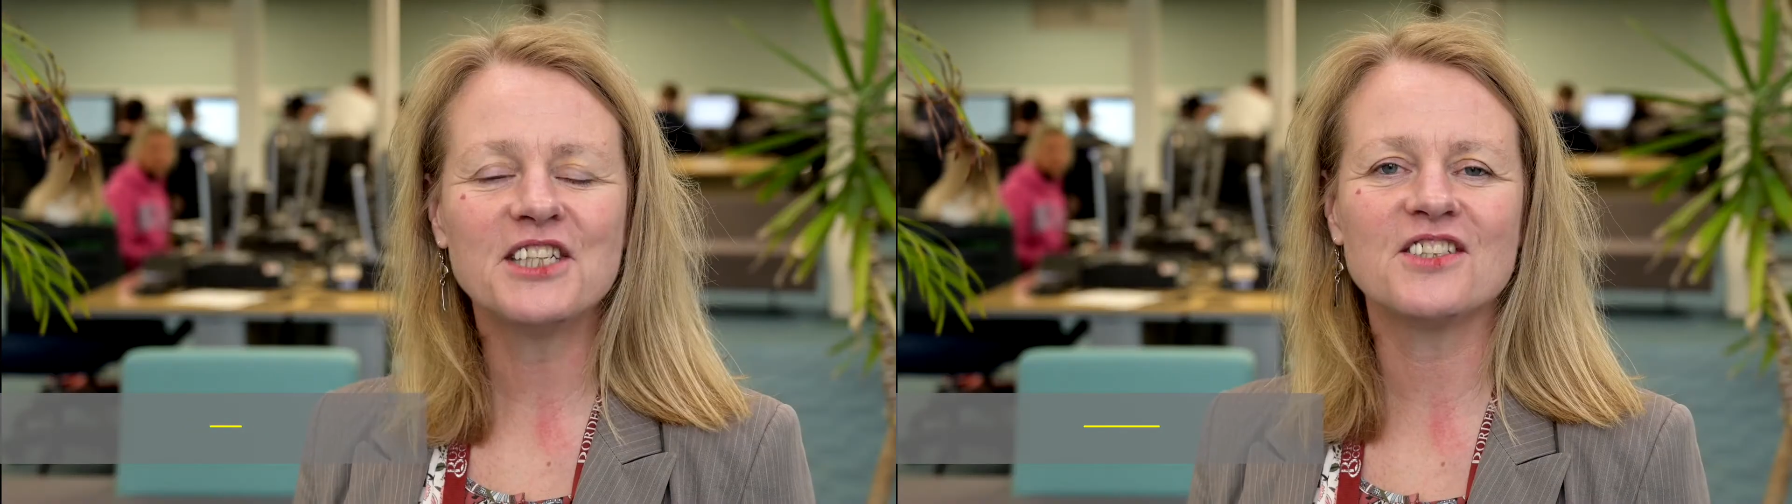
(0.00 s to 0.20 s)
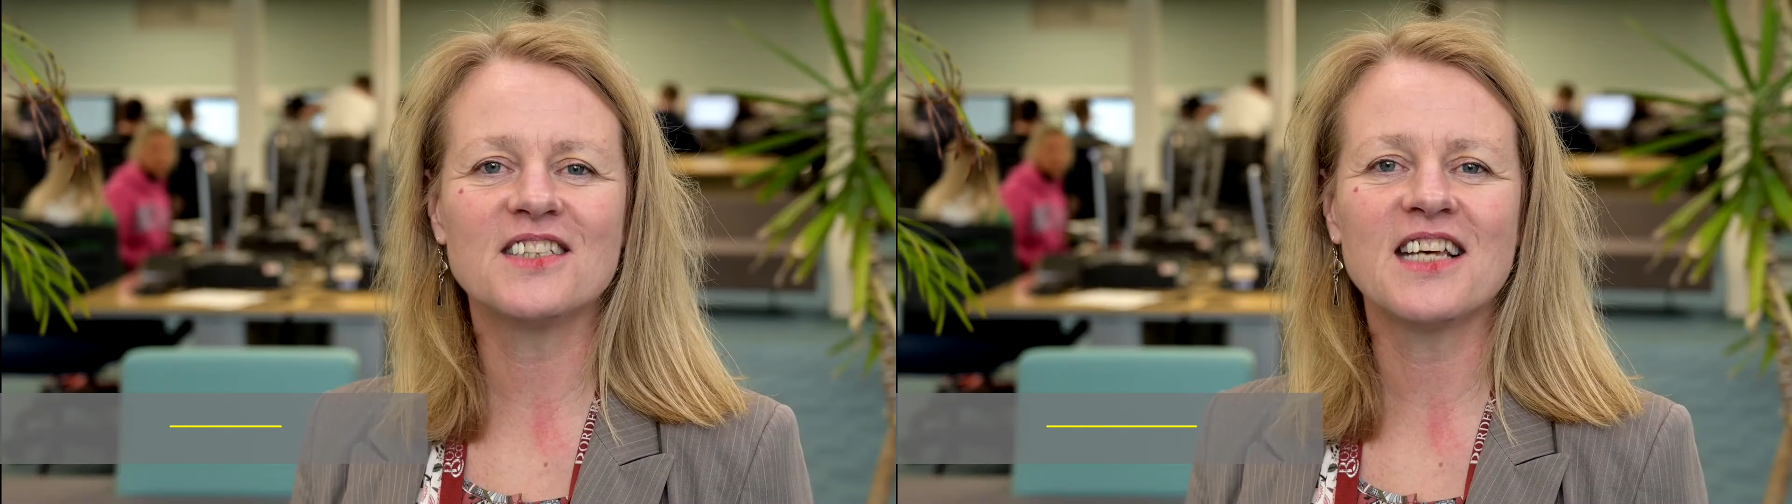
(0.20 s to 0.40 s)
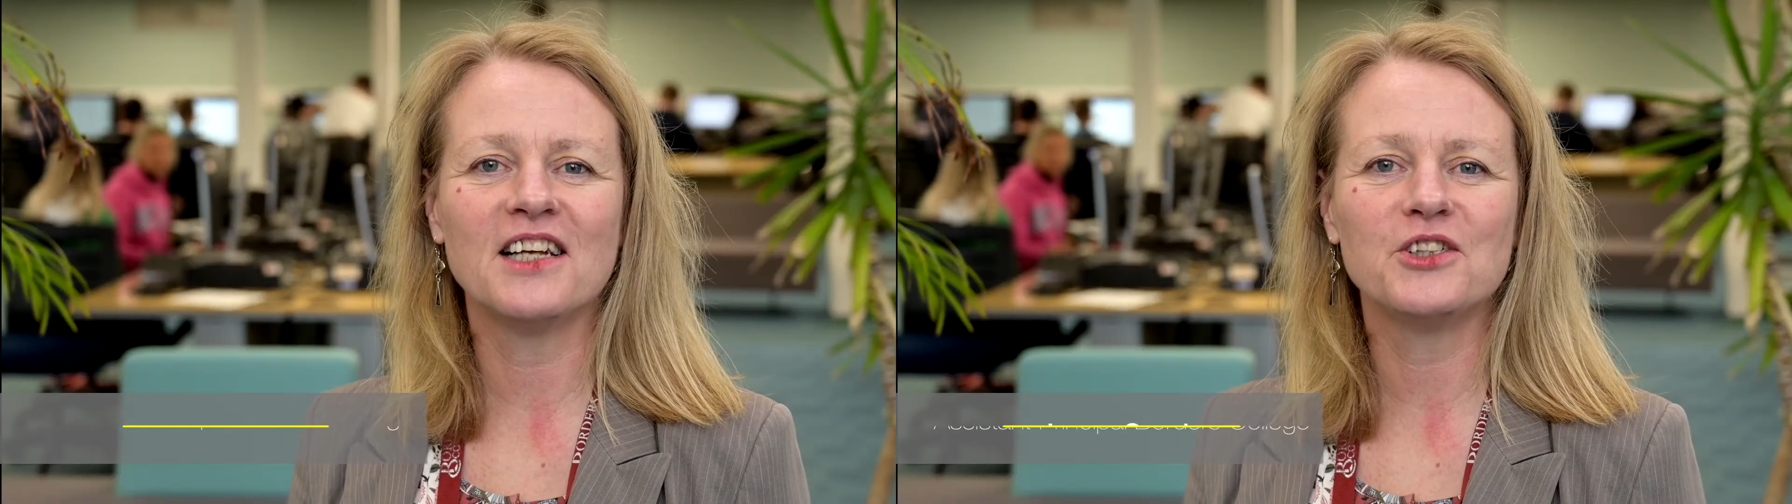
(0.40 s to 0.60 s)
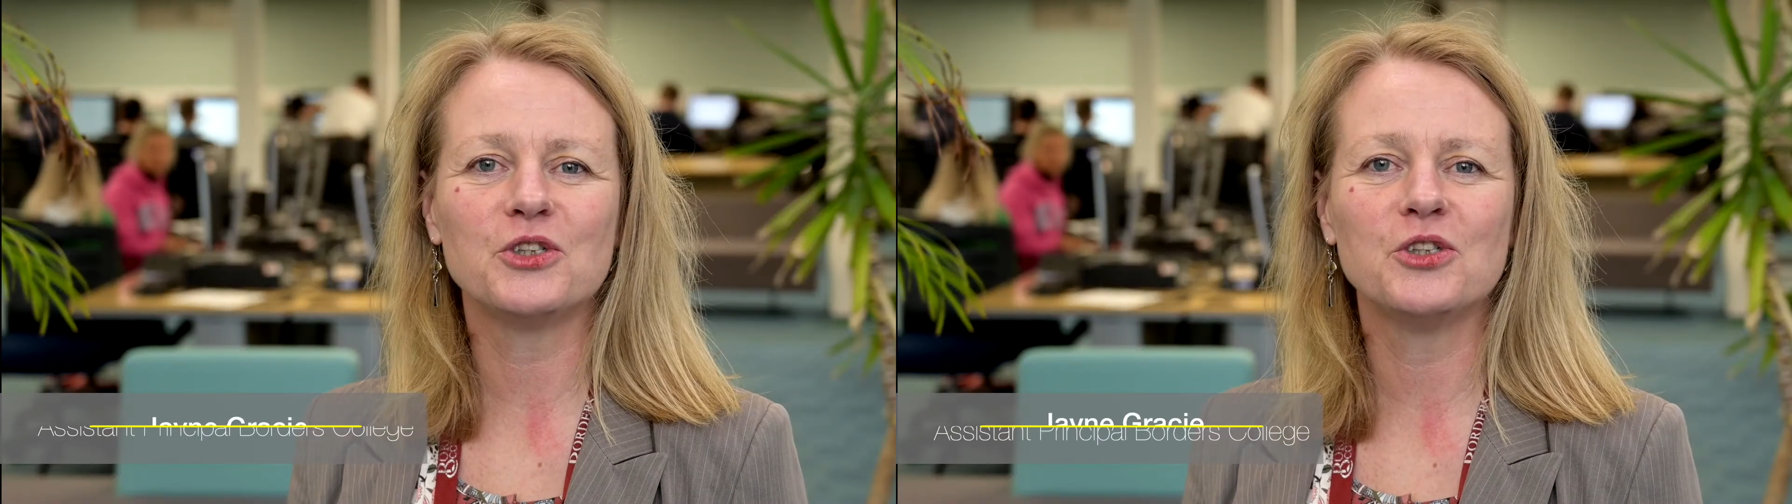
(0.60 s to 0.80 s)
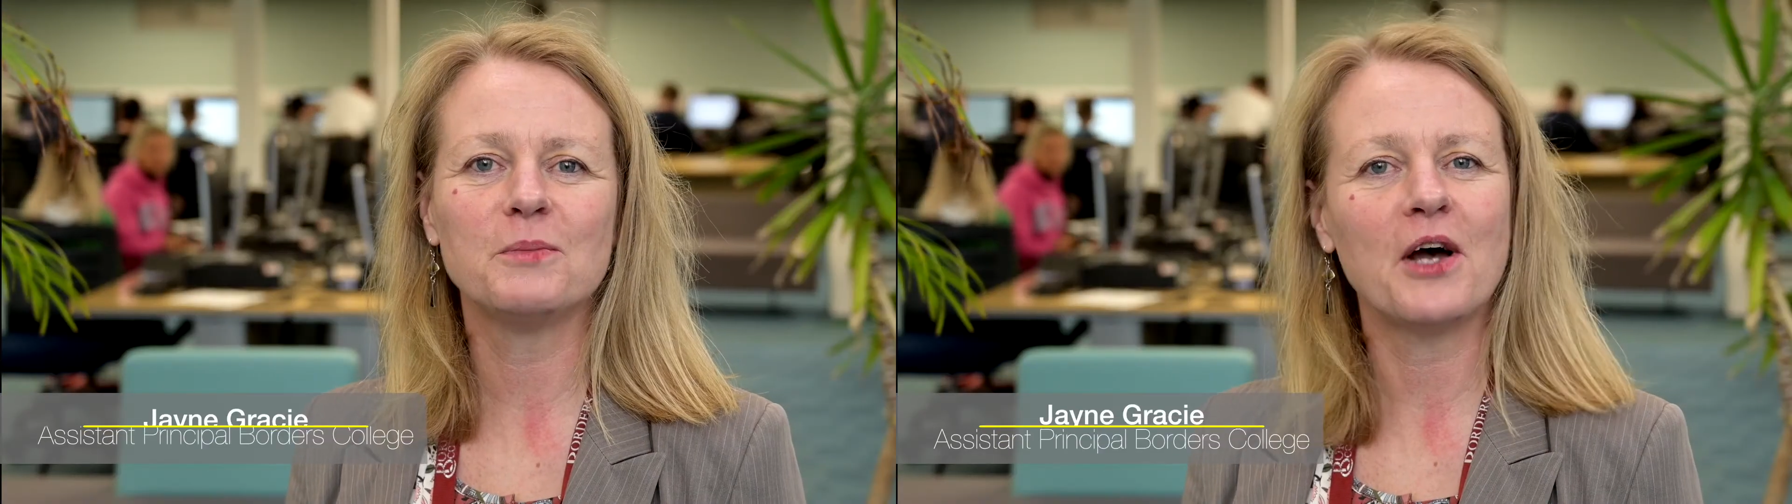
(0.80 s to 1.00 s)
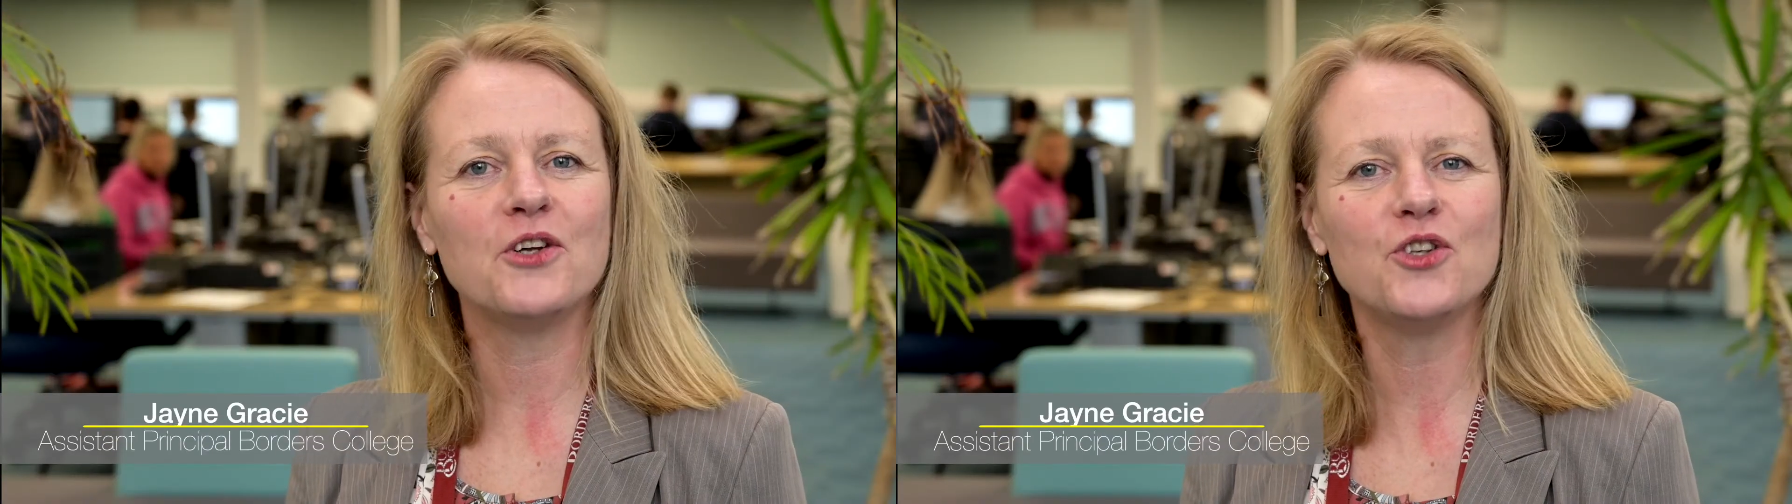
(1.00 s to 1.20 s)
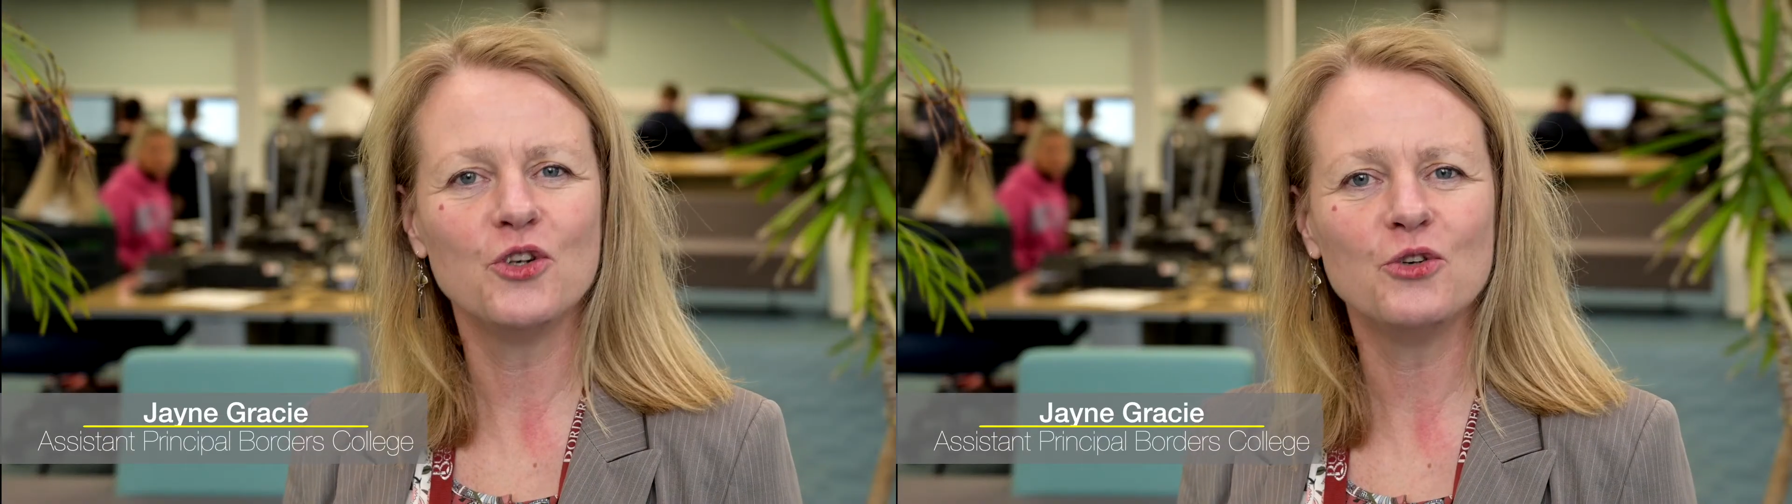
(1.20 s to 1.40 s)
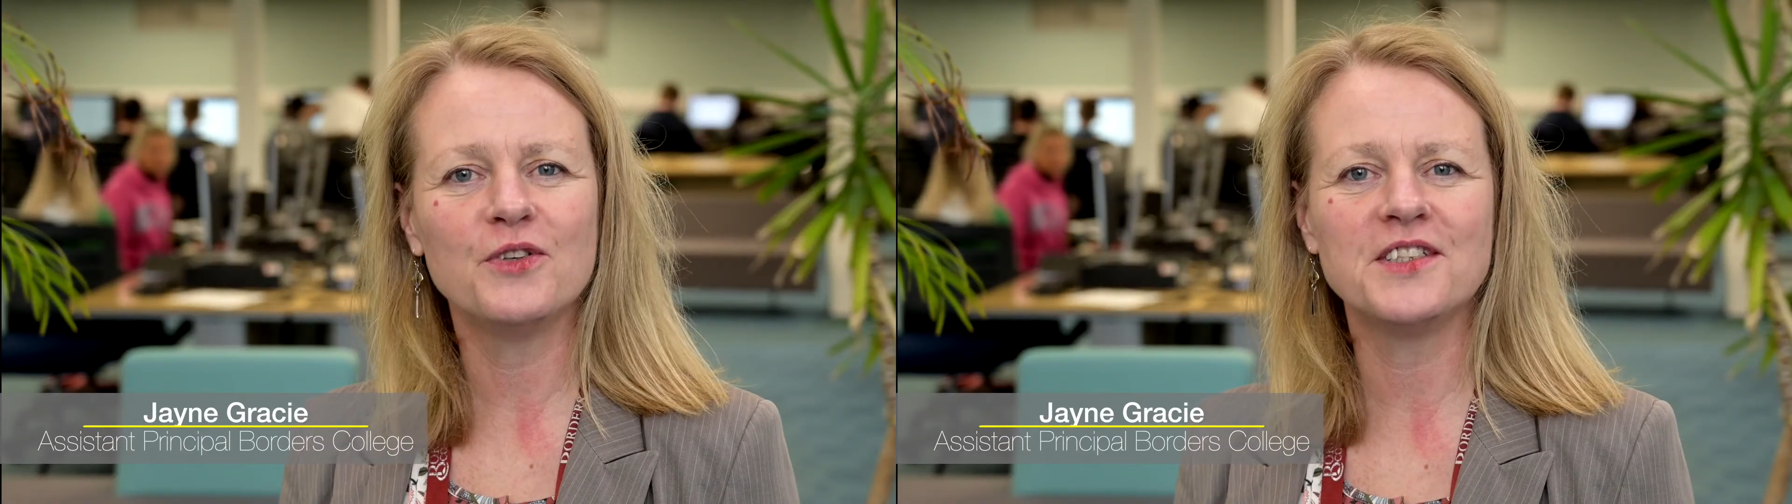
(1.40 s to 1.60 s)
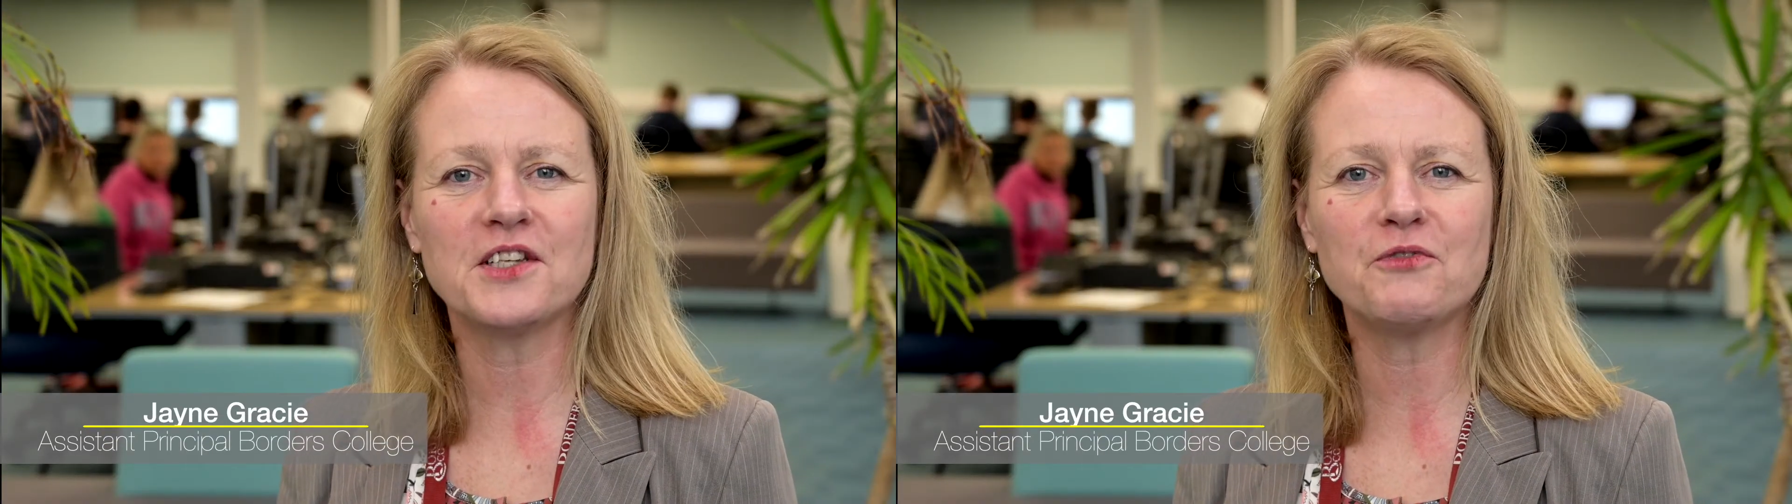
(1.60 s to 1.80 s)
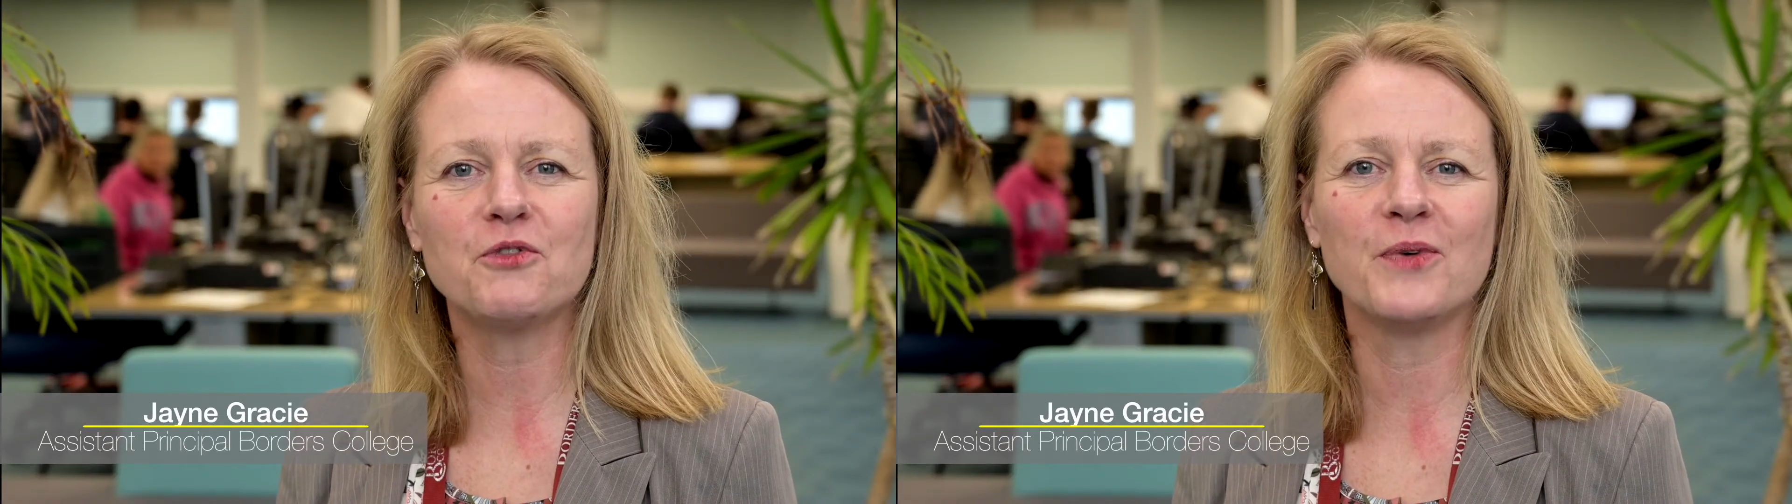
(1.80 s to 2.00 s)
here to tell you about a new and
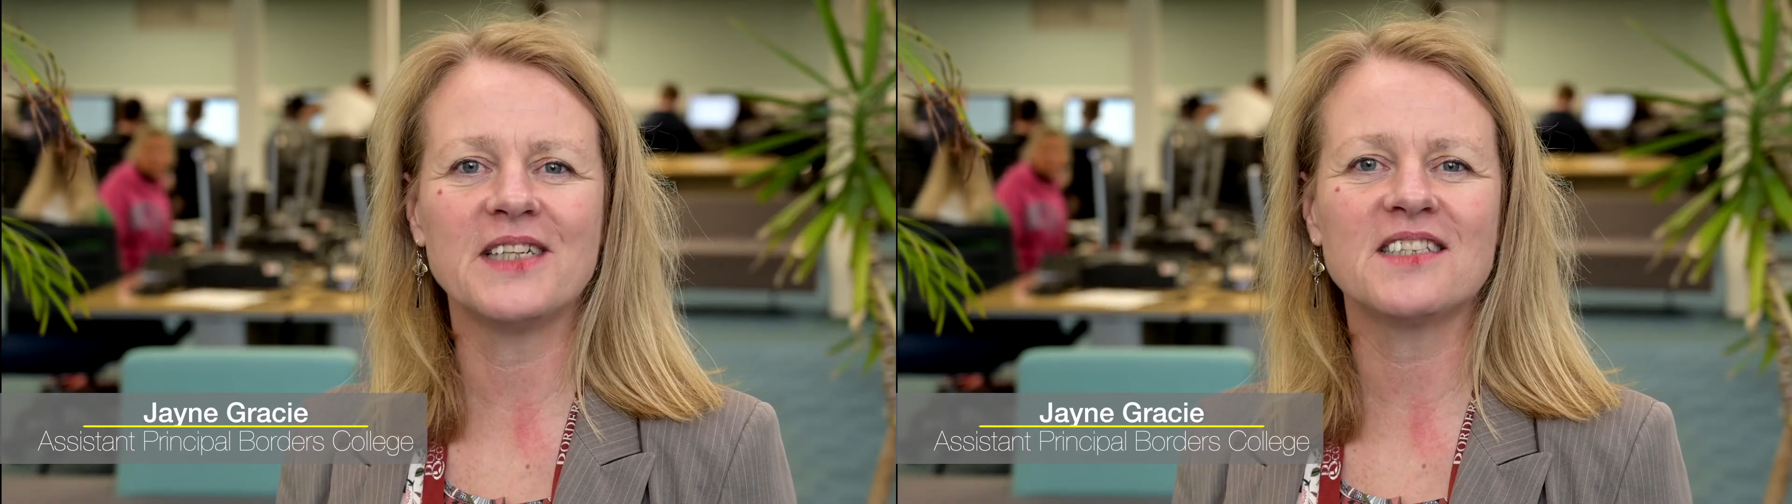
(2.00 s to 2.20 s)
different way